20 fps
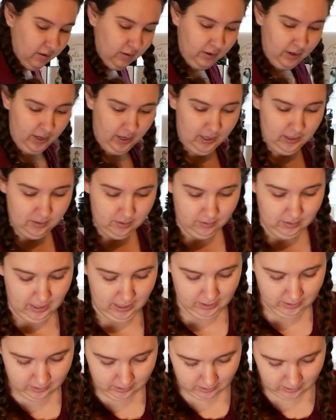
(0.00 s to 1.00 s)
Okay, so
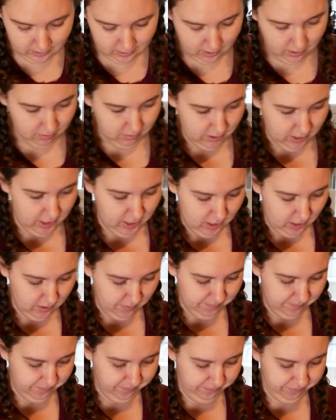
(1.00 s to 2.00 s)
that's gonna go
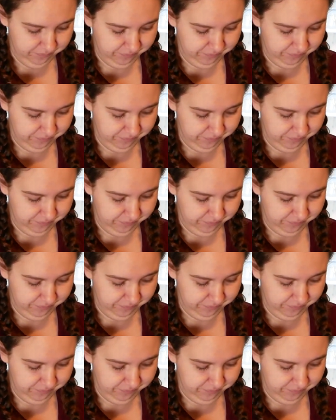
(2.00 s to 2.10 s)
in.